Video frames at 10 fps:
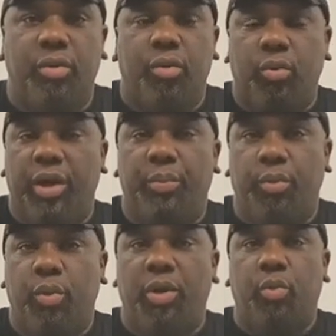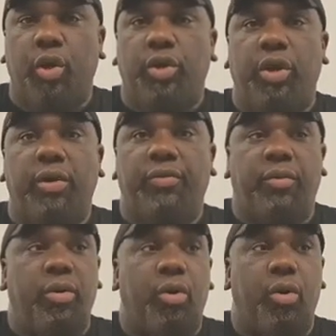one worker
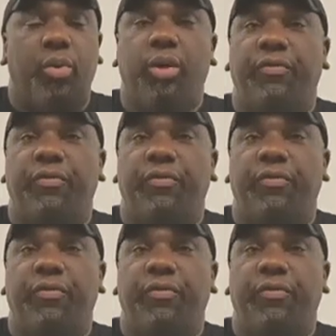or one